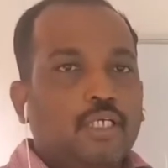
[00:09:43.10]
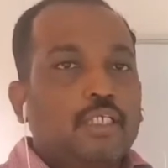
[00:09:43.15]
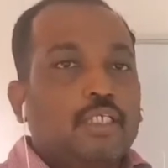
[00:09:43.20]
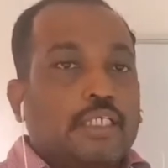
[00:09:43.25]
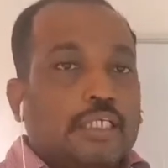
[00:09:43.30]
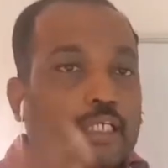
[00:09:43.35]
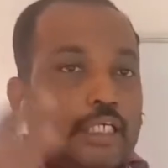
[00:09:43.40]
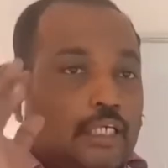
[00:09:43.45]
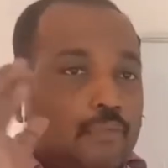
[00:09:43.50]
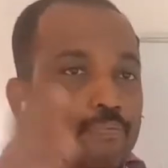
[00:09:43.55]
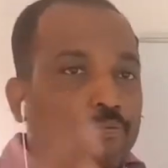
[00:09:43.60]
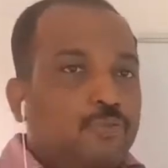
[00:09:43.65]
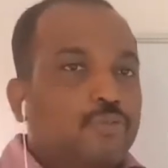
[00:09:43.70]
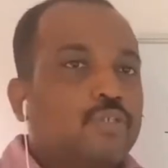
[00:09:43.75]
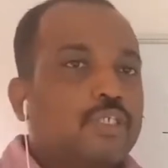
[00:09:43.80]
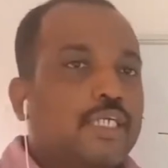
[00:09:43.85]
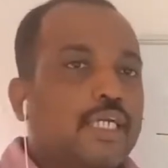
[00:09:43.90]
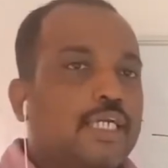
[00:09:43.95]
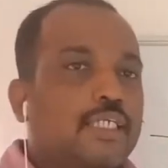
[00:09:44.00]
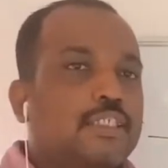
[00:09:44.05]
If you
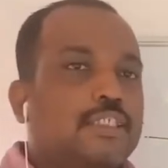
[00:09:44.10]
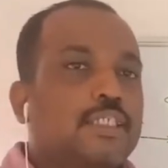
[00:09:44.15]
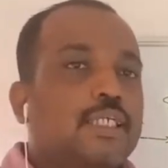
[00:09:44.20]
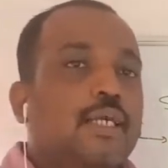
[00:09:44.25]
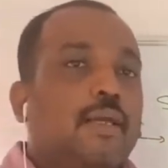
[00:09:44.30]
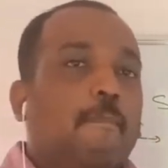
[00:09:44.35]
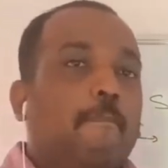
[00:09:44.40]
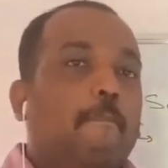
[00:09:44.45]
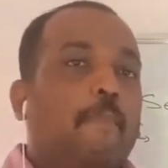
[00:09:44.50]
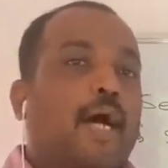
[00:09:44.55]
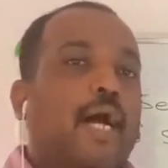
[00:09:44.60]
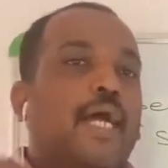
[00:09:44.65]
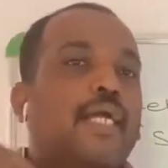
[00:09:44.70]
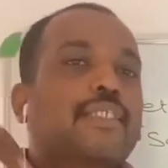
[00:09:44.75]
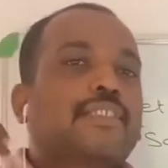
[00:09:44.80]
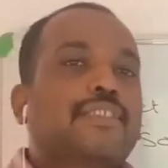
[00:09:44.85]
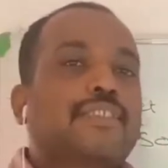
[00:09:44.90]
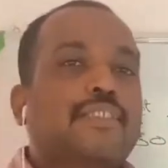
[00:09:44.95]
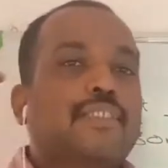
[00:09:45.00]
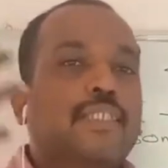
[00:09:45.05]
get
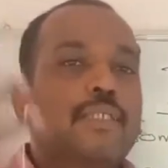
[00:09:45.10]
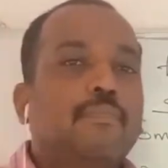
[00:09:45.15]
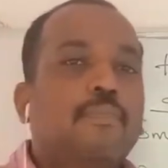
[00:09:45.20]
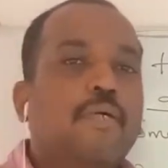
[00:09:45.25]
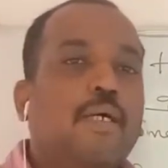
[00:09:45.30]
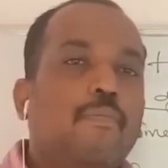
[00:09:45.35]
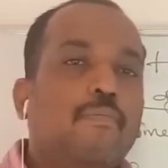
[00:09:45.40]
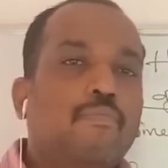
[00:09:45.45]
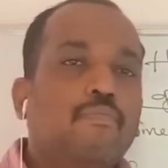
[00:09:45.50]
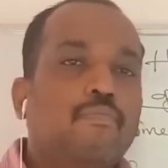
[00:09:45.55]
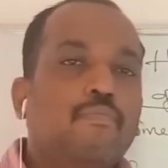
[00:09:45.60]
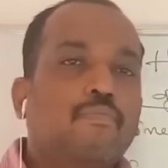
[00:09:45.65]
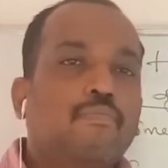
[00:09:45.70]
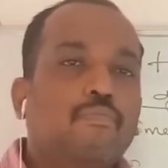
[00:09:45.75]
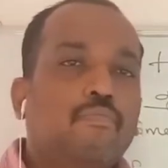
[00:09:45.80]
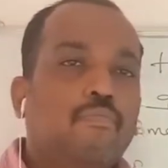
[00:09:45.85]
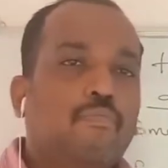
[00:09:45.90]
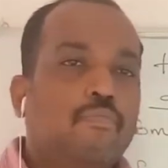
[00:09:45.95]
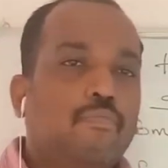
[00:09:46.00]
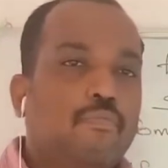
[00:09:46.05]
maximum
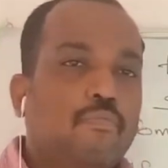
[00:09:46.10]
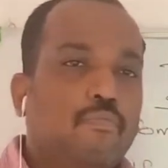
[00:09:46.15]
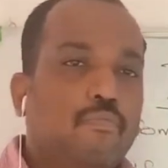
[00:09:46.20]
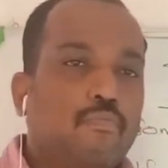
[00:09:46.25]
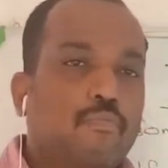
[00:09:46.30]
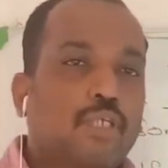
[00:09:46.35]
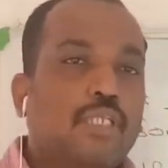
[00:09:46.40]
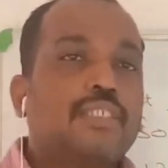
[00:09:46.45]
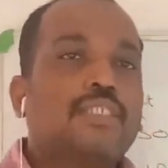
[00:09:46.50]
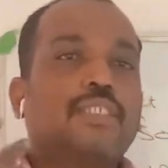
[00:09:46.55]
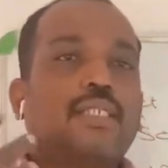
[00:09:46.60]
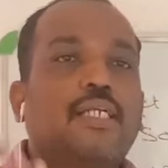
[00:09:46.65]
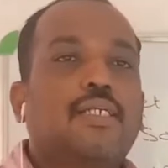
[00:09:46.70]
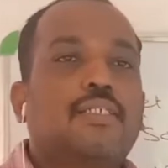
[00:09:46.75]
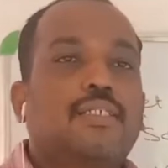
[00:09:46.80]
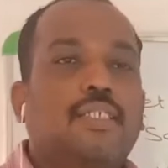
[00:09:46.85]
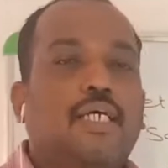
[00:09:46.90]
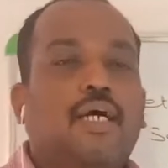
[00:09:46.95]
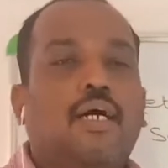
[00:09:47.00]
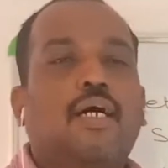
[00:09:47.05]
results
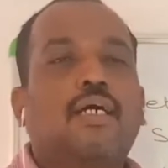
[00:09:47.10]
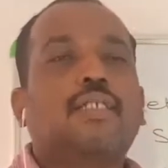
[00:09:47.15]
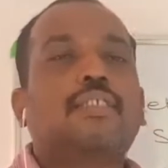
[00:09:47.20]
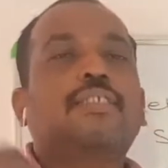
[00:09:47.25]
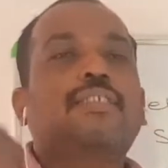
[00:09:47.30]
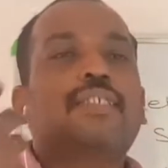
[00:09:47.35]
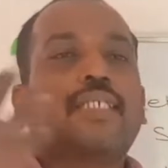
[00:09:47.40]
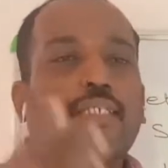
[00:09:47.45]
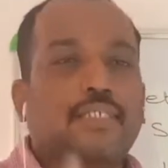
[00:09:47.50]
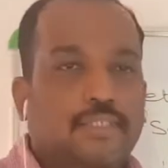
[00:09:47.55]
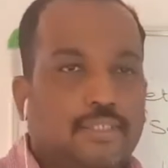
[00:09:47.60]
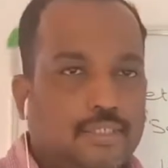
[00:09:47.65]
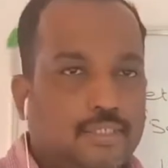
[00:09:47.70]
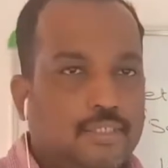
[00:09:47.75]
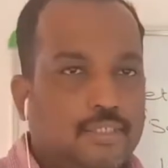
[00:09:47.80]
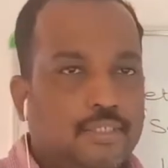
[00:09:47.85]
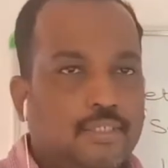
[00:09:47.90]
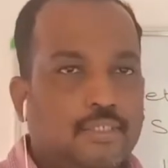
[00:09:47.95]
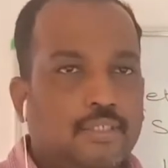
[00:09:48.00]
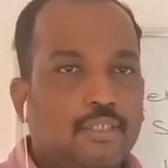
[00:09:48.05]
are
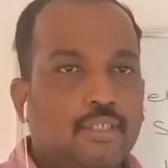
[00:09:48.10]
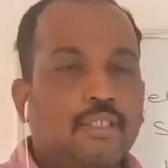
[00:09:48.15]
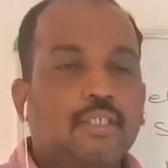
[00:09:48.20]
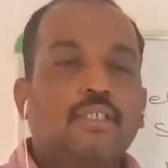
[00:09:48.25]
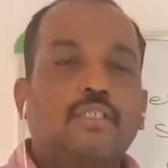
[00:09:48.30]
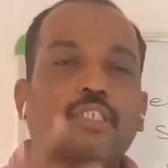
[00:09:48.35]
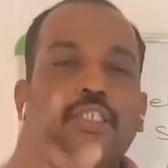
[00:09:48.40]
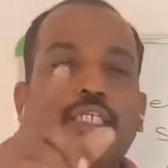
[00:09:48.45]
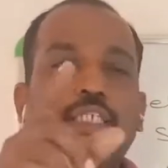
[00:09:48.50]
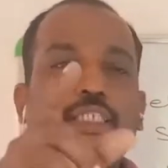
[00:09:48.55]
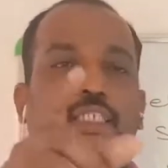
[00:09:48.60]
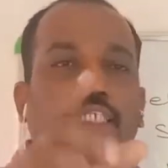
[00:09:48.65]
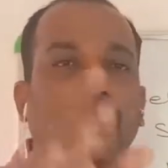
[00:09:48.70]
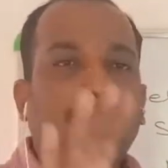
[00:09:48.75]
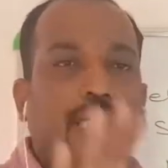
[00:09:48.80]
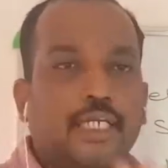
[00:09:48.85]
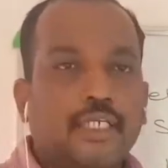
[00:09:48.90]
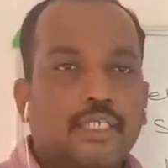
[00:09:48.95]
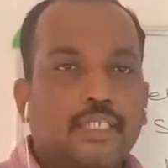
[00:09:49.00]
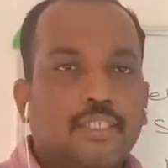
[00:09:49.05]
6s, then the die